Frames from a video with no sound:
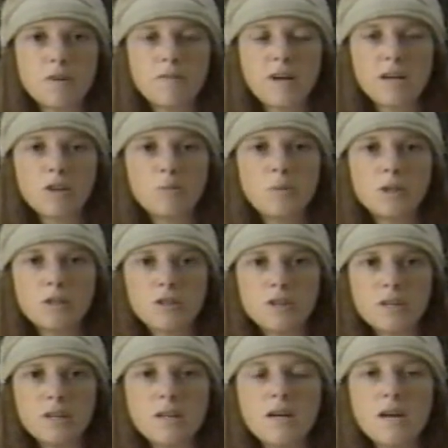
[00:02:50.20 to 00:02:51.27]

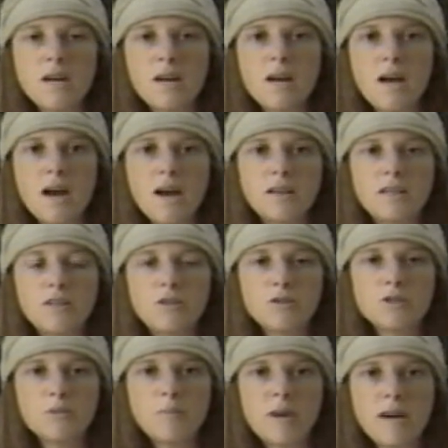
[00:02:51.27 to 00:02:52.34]
availability and
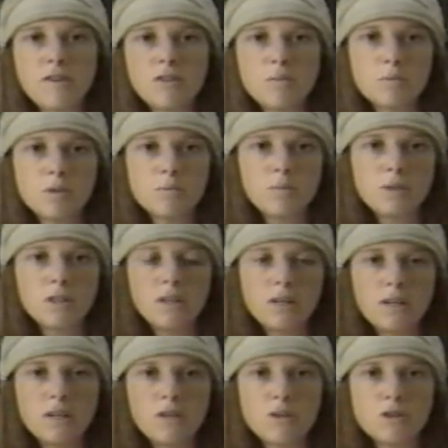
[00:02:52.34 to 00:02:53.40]
either to ban them
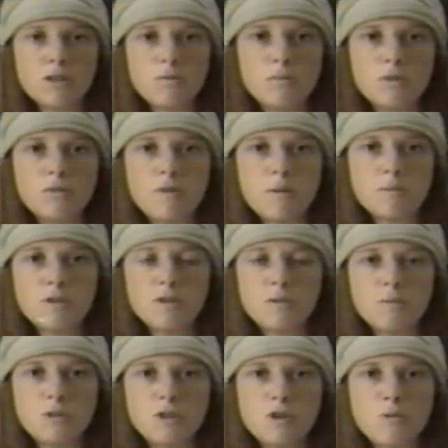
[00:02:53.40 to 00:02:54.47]
completely or to move them
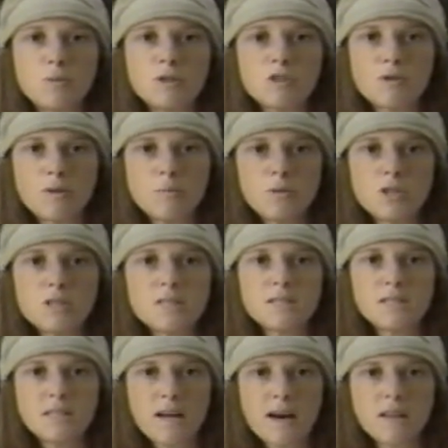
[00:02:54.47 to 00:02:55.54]
to, to, prescription
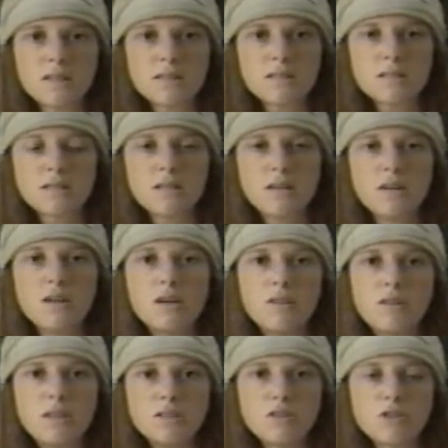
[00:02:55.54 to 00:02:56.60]
status.
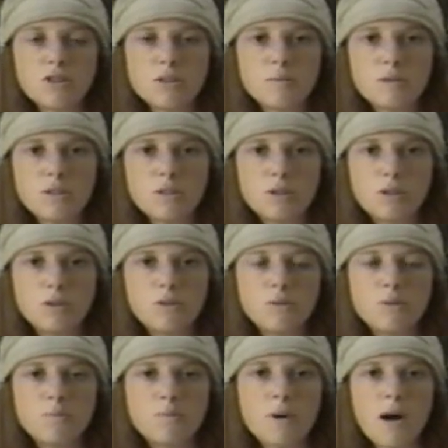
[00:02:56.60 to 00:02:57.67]
These herbs
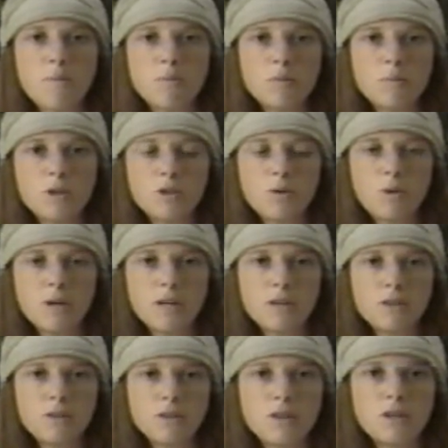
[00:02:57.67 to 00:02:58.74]
include peppermint
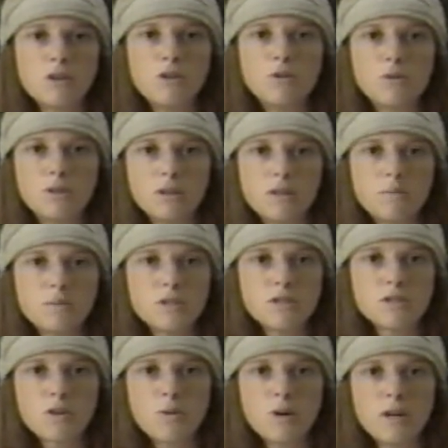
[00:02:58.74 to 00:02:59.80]
oil,
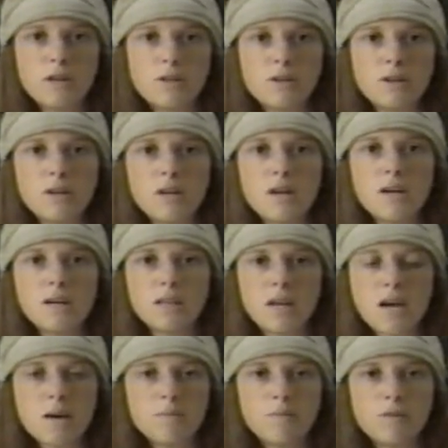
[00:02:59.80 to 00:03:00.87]
eucalyptus oil,
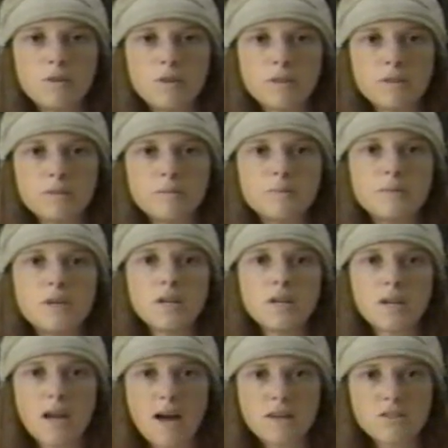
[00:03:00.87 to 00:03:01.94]
camphor,
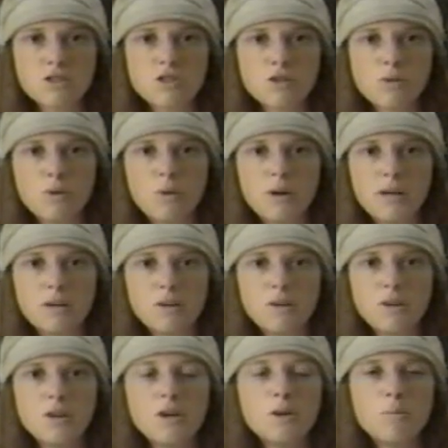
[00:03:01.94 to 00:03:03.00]
castor
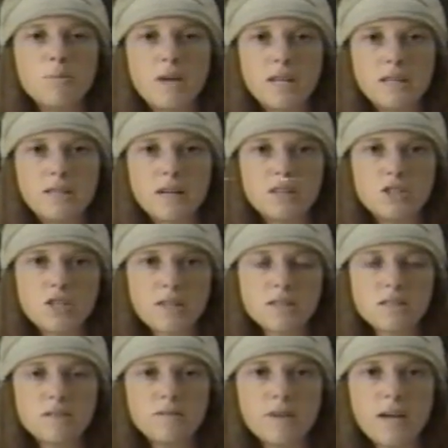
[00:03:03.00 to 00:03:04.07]
oil, many
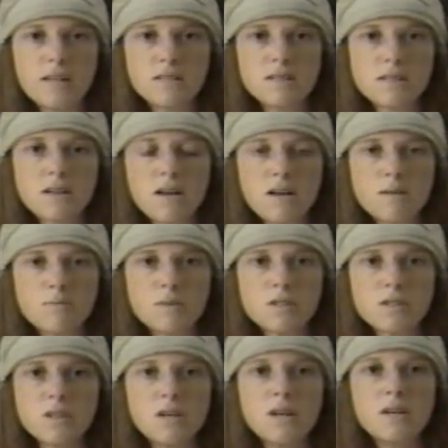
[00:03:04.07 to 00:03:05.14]
digestive
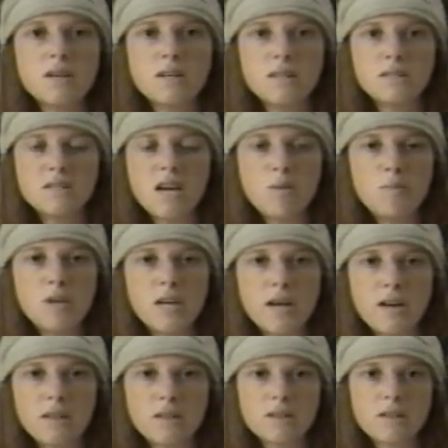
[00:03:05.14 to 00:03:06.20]
enzymes,
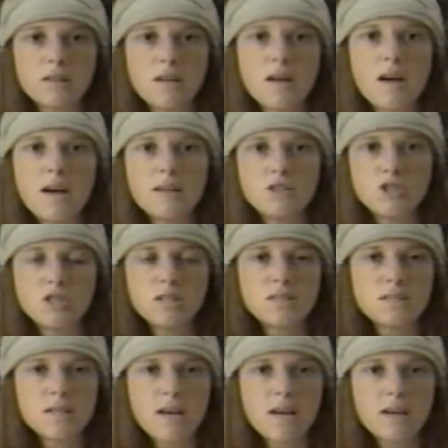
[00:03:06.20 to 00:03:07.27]
damiana,
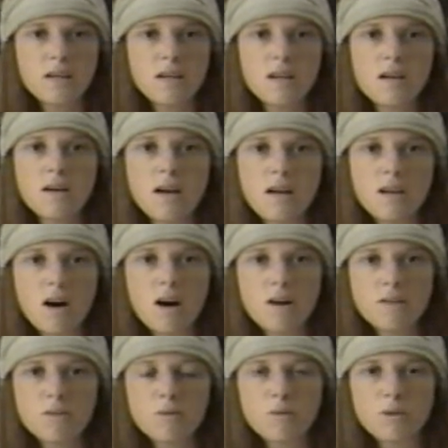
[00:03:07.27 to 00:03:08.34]
ginseng, and
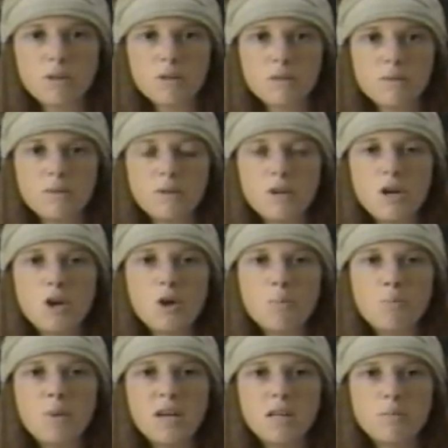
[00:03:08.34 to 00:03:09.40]
hawthorn.
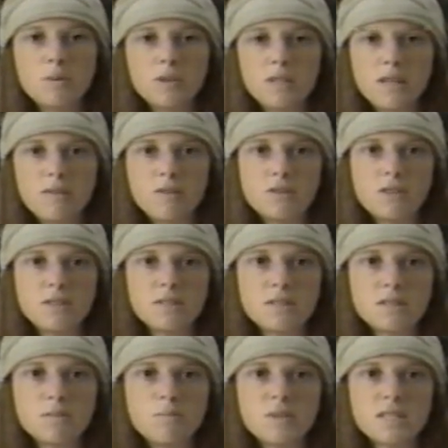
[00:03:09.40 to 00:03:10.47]
Many believe that this
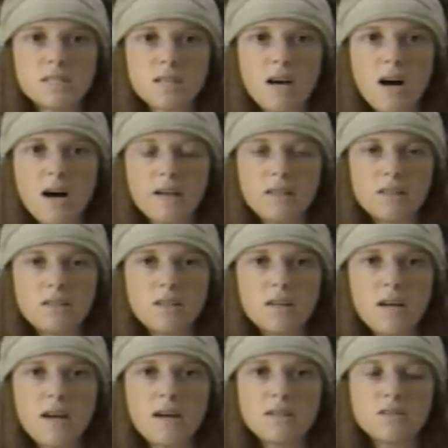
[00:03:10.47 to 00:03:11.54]
is misguided,
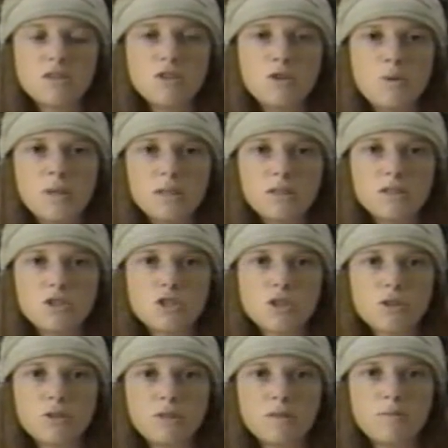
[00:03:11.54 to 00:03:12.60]
as the New England
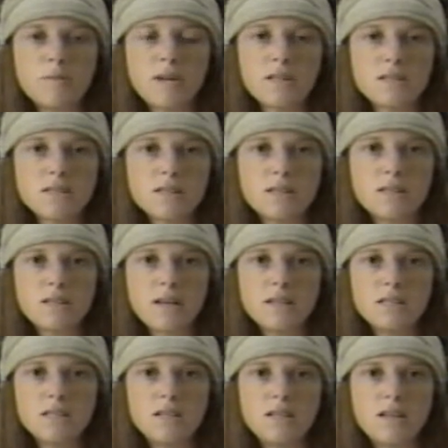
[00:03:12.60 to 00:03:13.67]
Journal of Medicine in
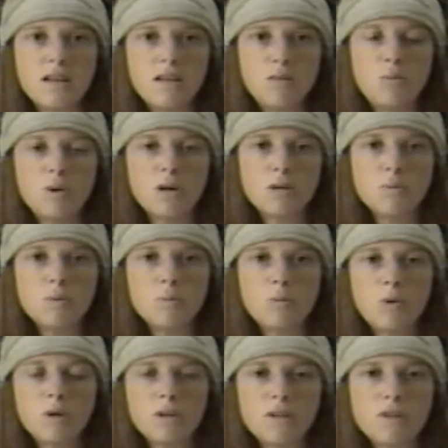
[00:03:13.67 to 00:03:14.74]
1981
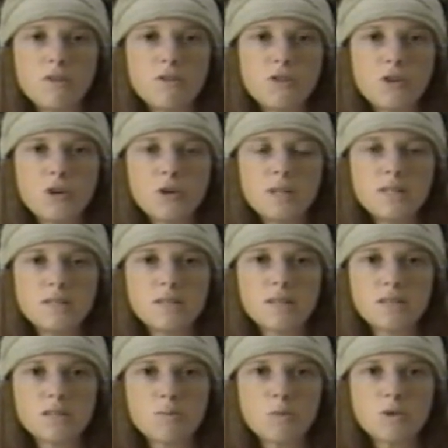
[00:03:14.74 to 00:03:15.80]
reported that
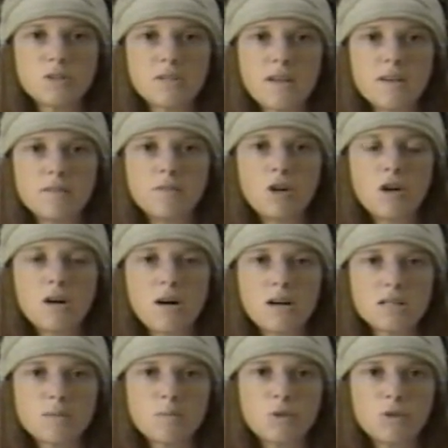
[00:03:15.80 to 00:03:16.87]
36% of all
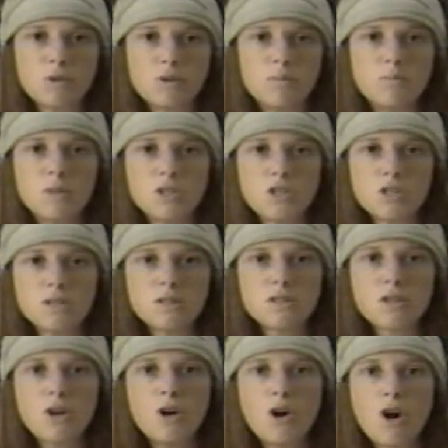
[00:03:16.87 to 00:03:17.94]
hospital
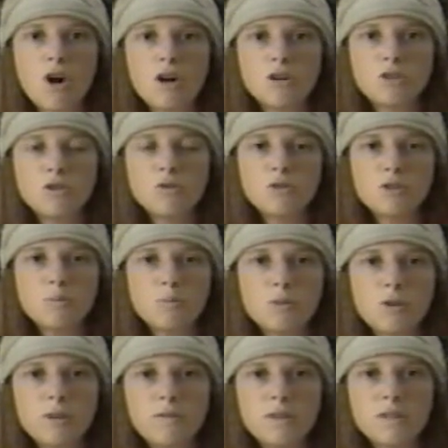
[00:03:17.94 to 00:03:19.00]
admissions are due to
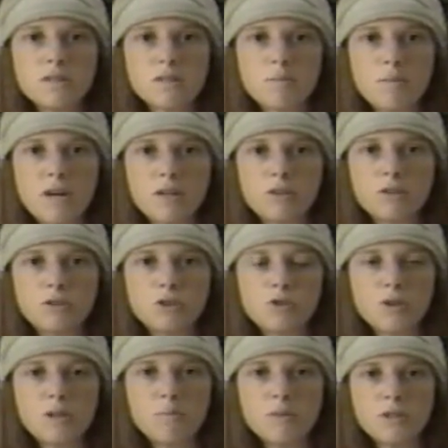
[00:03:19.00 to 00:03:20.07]
previous medical
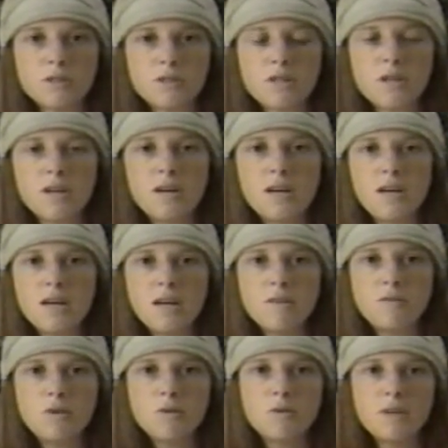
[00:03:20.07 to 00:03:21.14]
treatment.
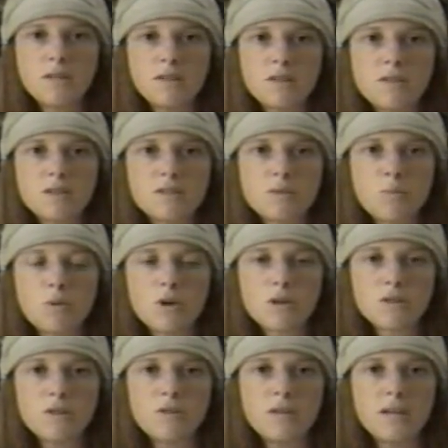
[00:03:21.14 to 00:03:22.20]
If you think that this
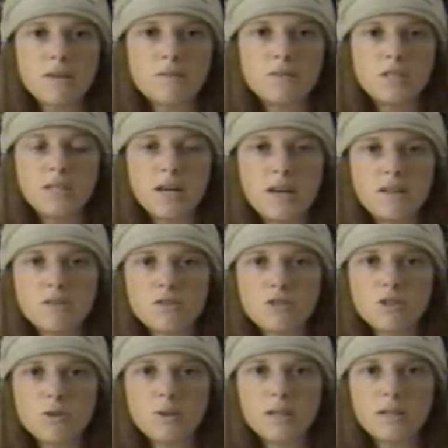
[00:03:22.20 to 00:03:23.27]
work that the FDA is
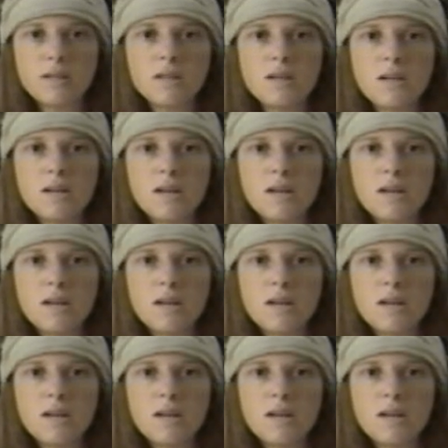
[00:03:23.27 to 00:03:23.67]
doing